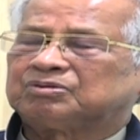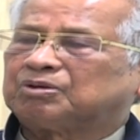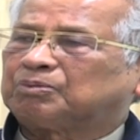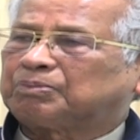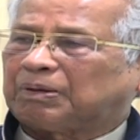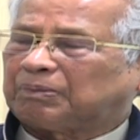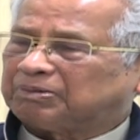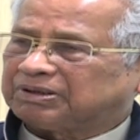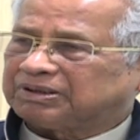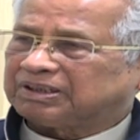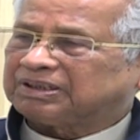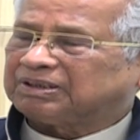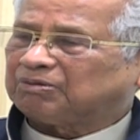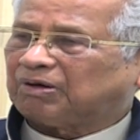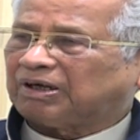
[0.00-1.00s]
So
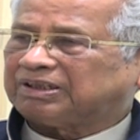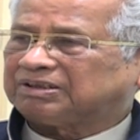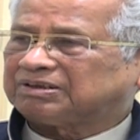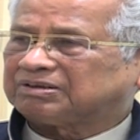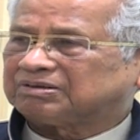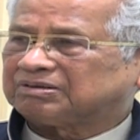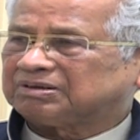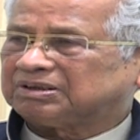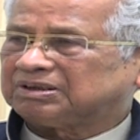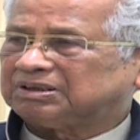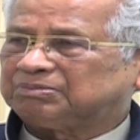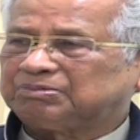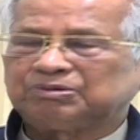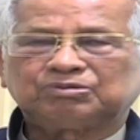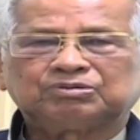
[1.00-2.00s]
publicity-wise,
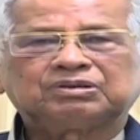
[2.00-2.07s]
if you